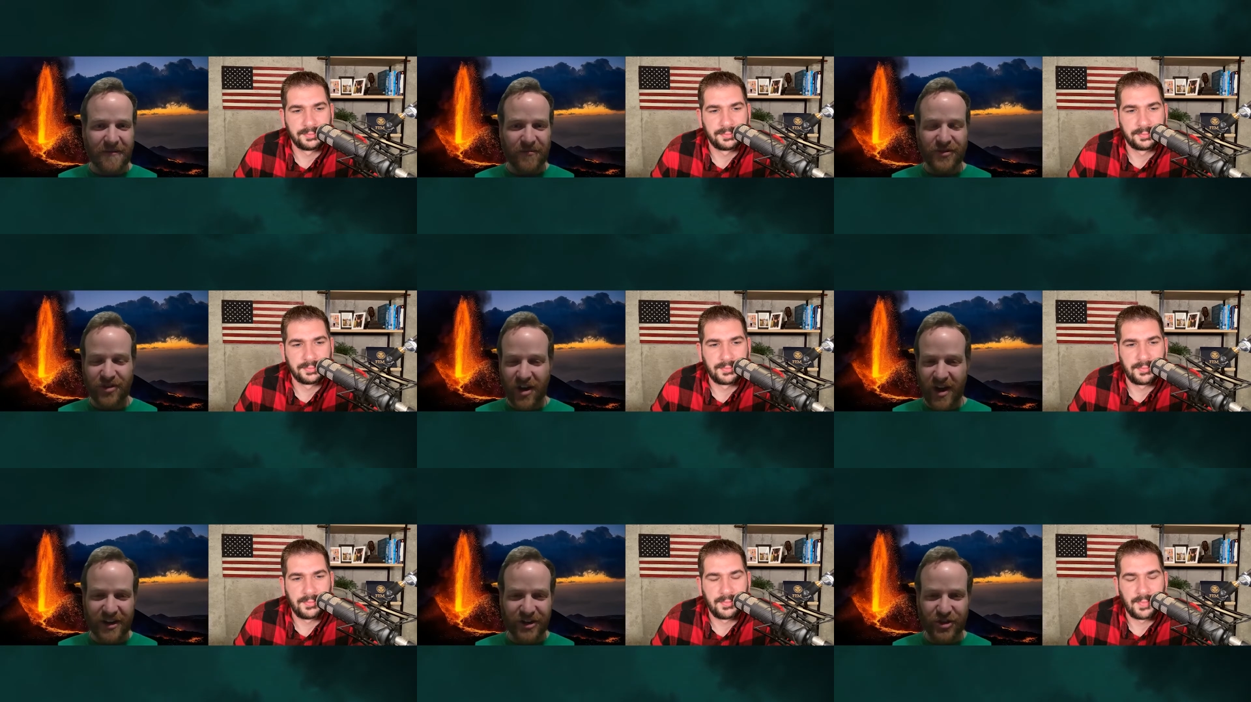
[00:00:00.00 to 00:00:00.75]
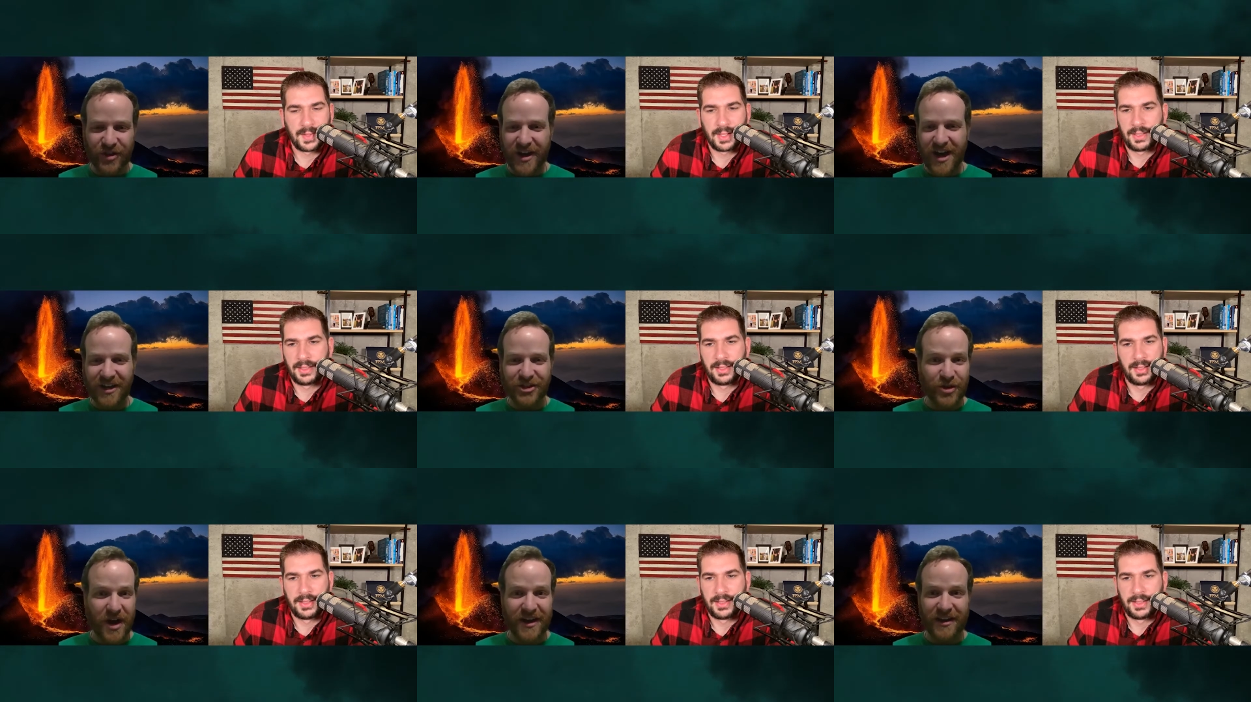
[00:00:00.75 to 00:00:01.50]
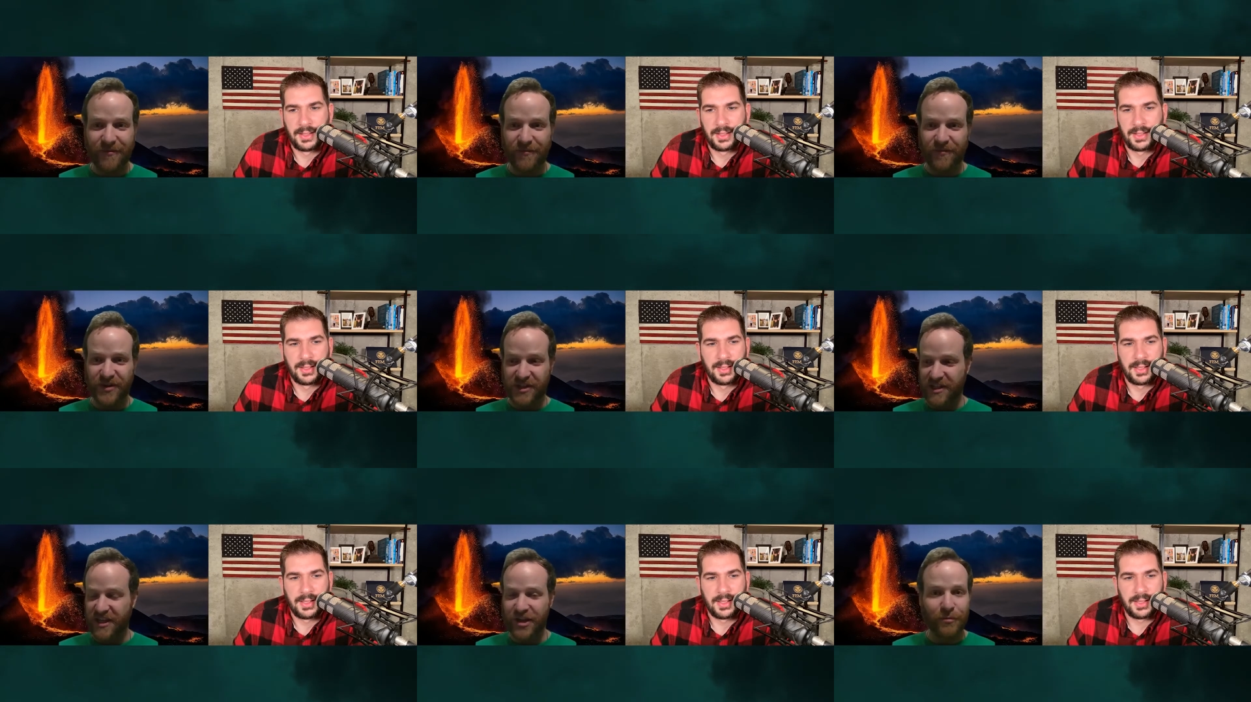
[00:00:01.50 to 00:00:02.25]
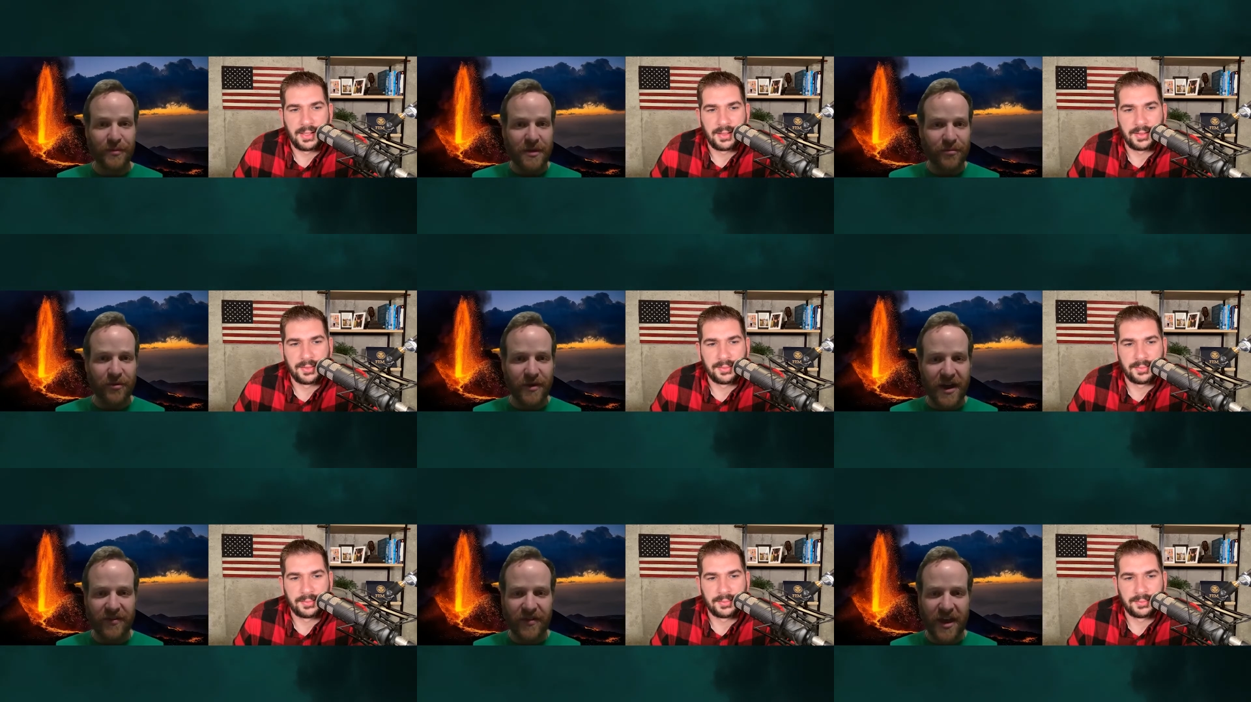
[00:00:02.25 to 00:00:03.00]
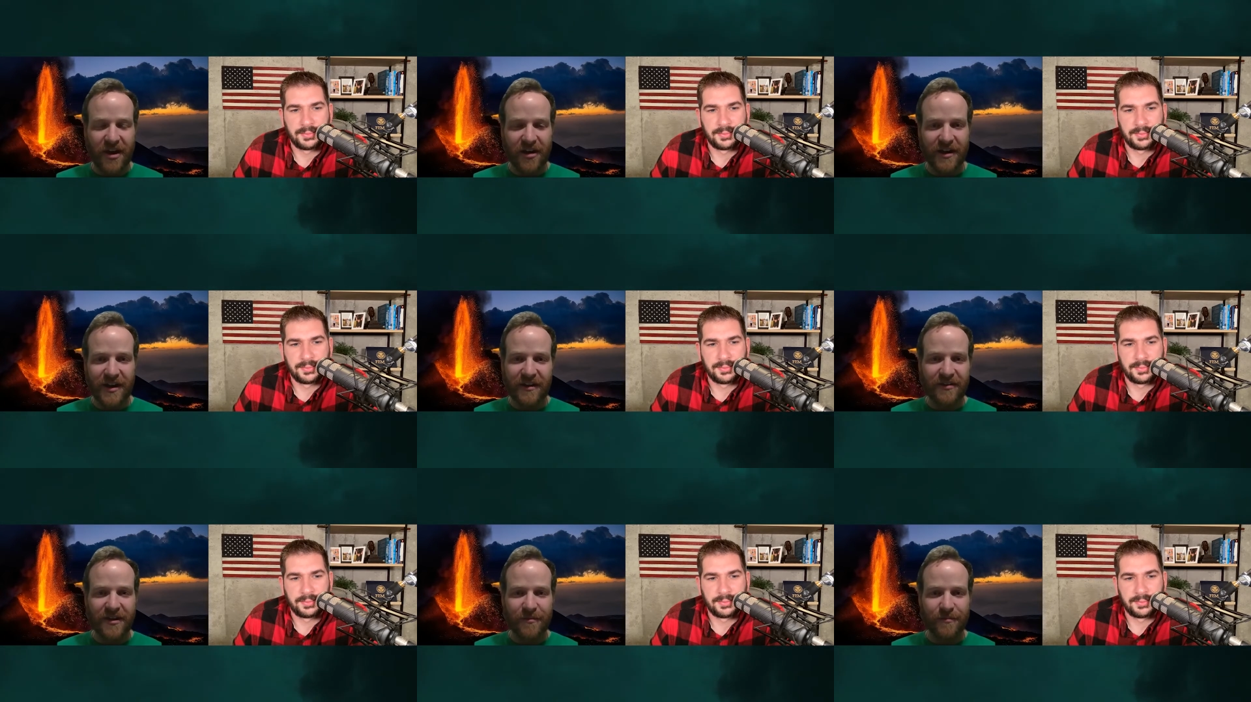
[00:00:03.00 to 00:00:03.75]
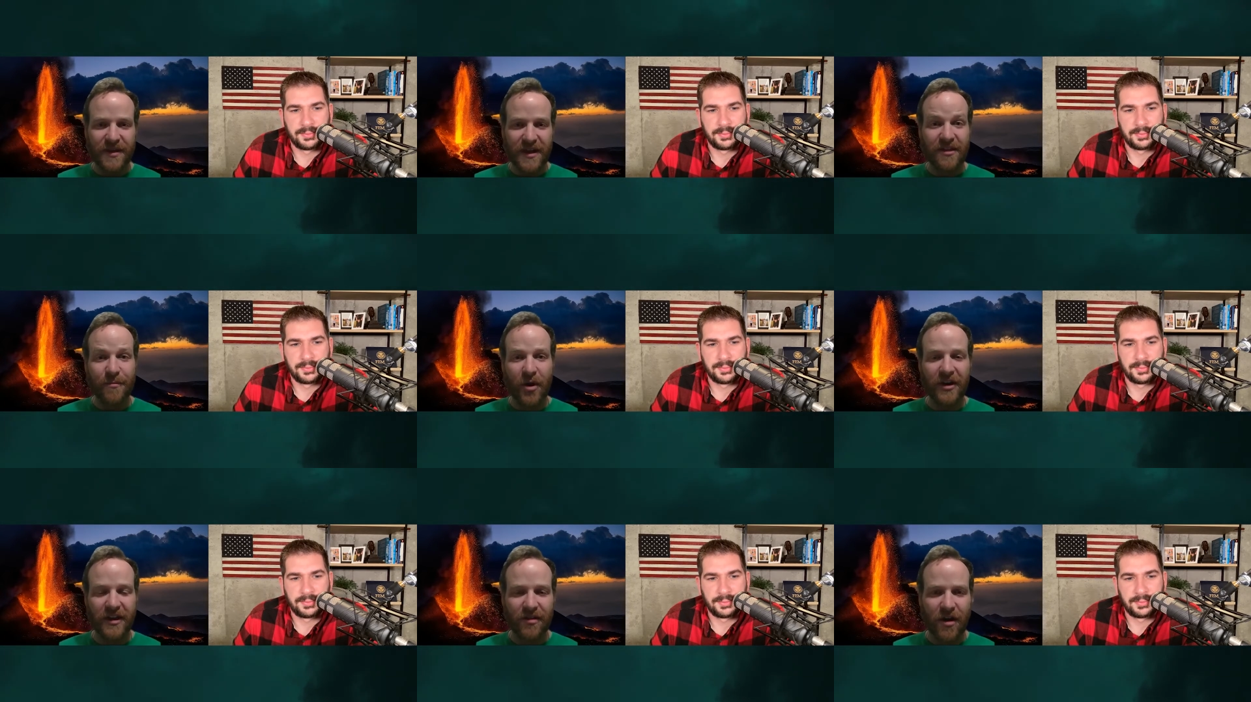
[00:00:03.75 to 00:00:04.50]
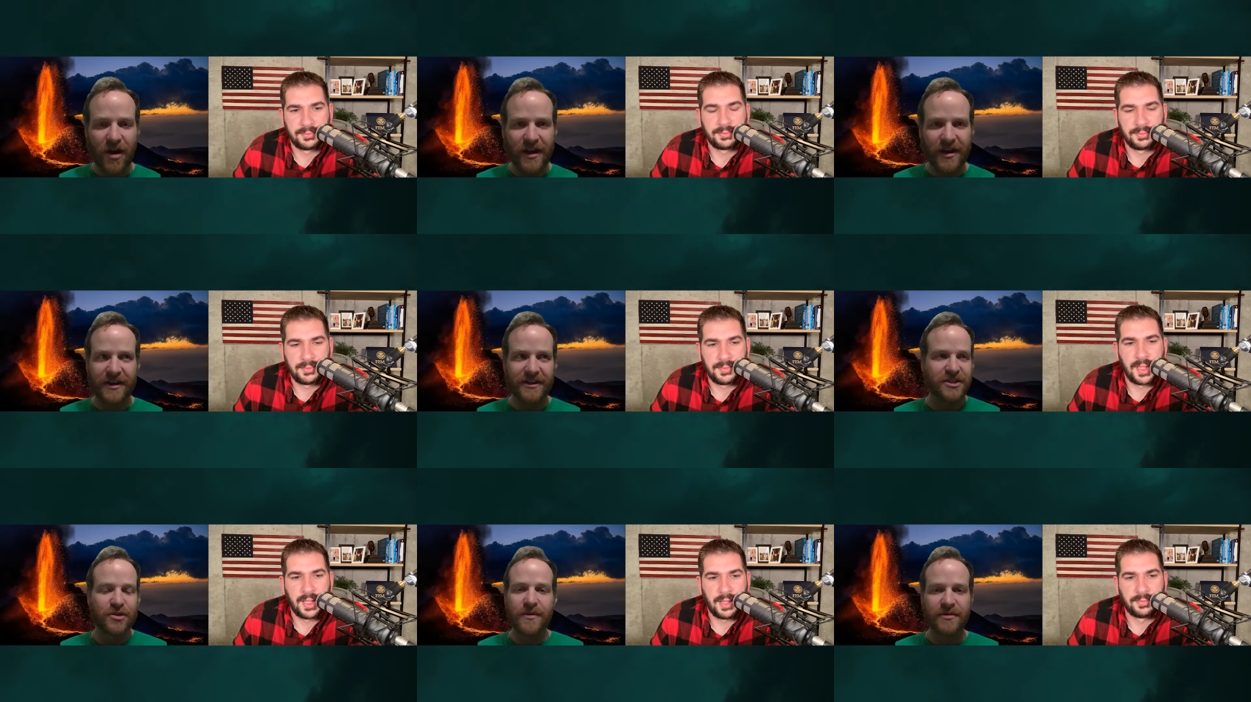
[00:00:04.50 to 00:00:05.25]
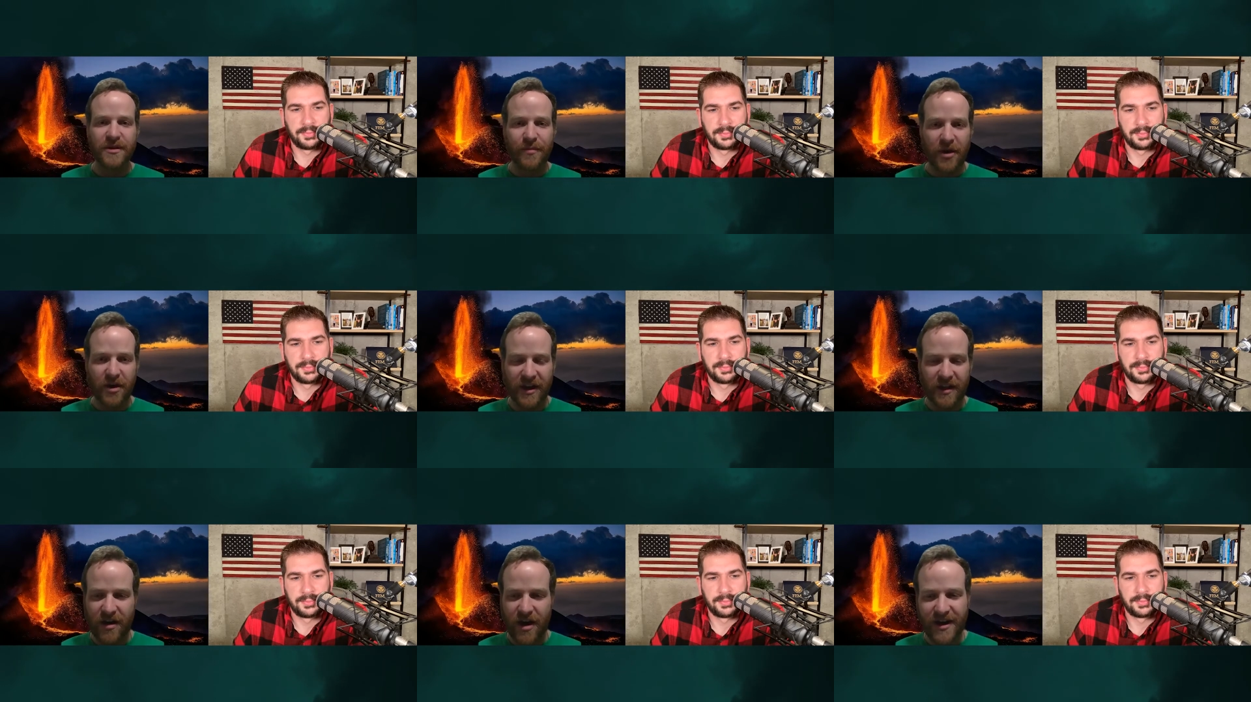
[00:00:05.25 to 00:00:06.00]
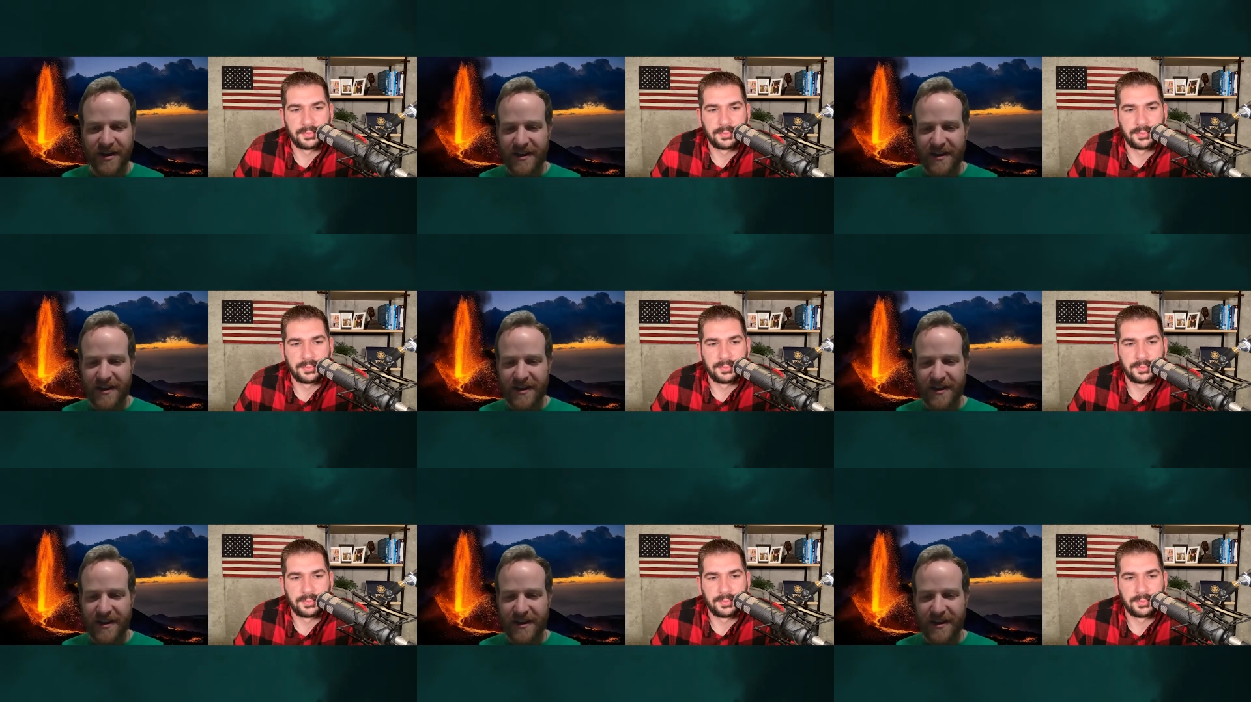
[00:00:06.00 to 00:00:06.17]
Speaker 1: trying to triage, trying to just heal people right there in the in the parking lot. I assume yeah. was a parking lot.